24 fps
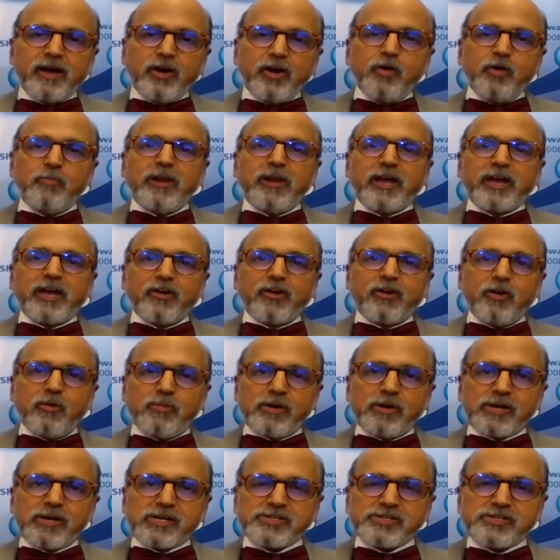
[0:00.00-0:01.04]
global
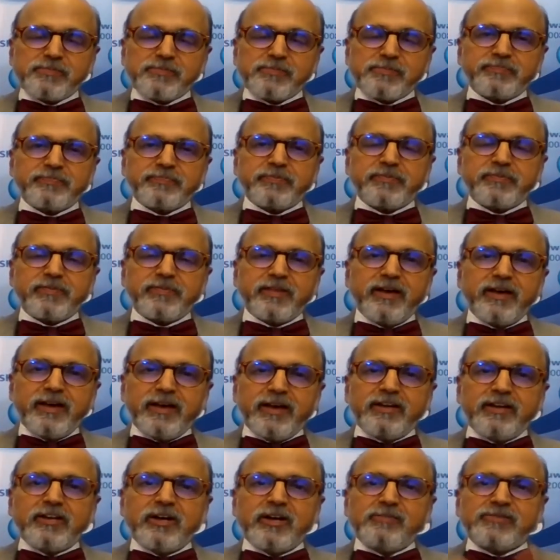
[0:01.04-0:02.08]
economics.
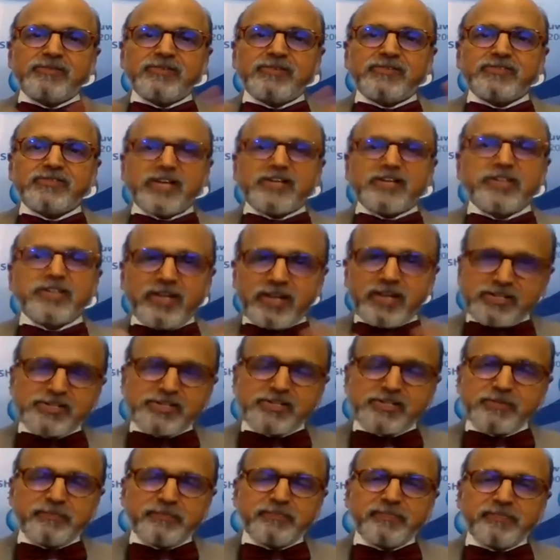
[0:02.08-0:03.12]
In terms of
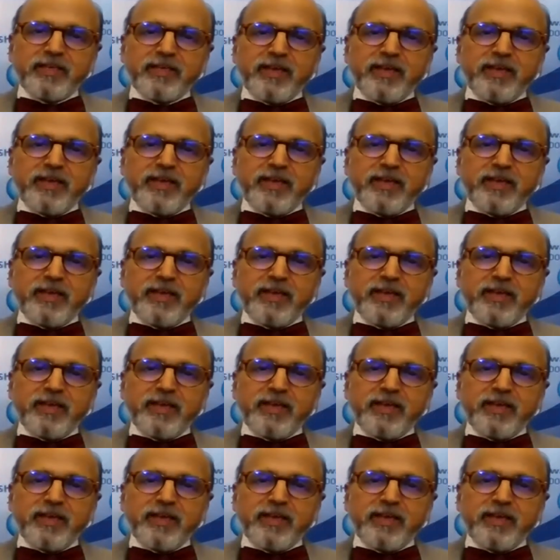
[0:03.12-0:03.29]
sustenance,